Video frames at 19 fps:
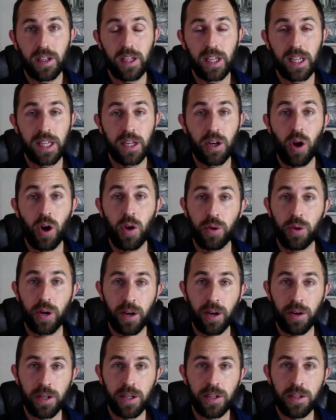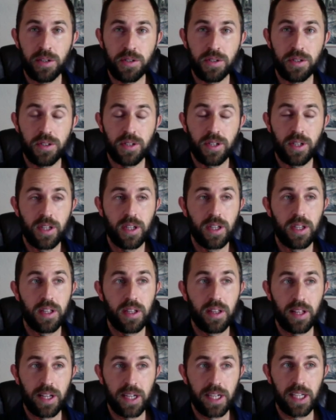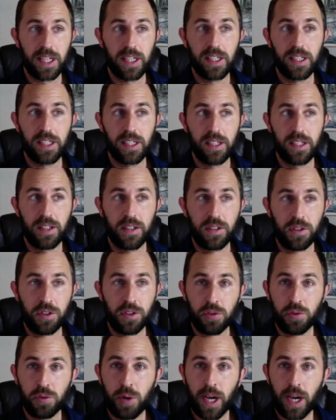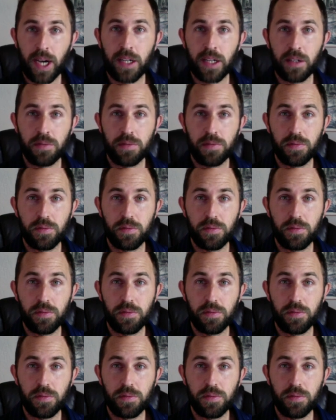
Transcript: in other areas, like you have